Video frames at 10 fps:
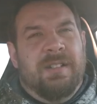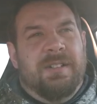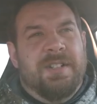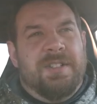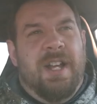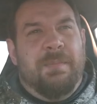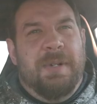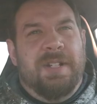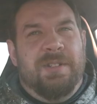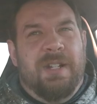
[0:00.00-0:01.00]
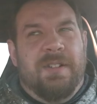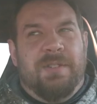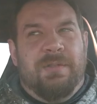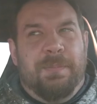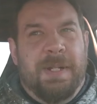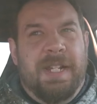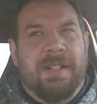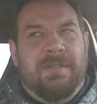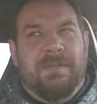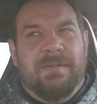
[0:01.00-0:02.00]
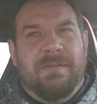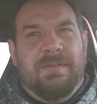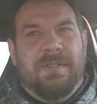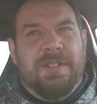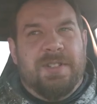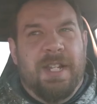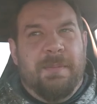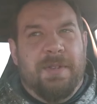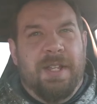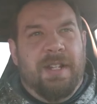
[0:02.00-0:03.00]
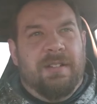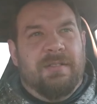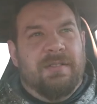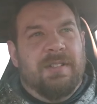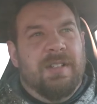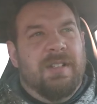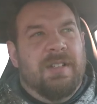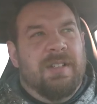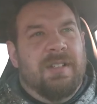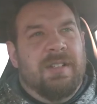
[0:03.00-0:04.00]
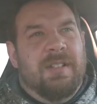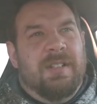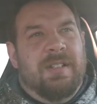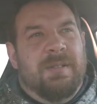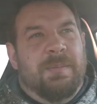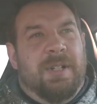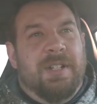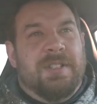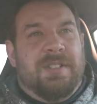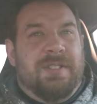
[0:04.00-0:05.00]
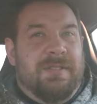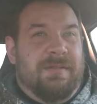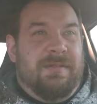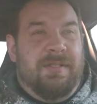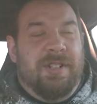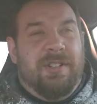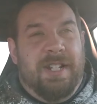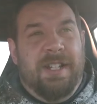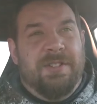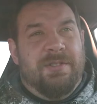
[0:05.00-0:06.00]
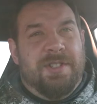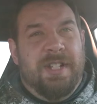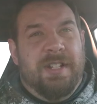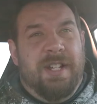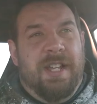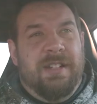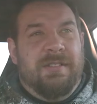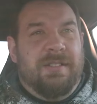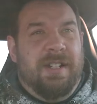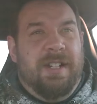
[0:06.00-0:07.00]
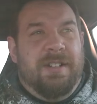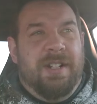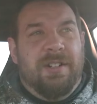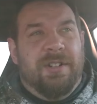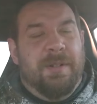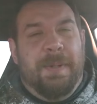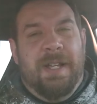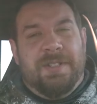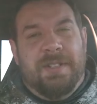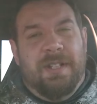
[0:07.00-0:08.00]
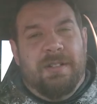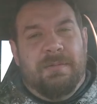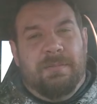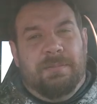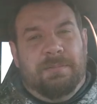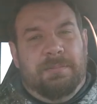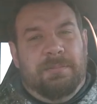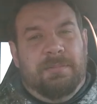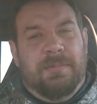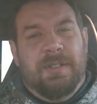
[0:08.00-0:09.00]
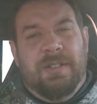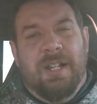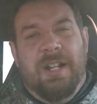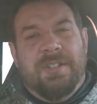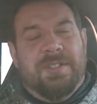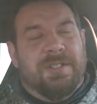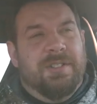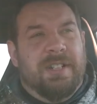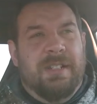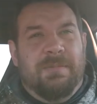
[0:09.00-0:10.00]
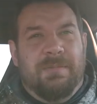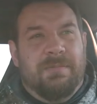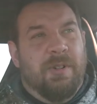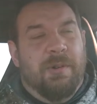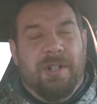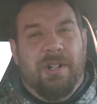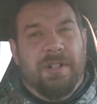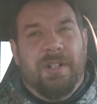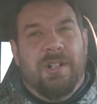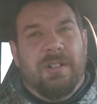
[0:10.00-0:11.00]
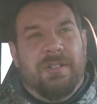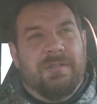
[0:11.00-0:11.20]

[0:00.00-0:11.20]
does not mean you have to repeat the same thing. Because your kids are seeing that and they're going to pass it down. And it's just going to keep going on and on.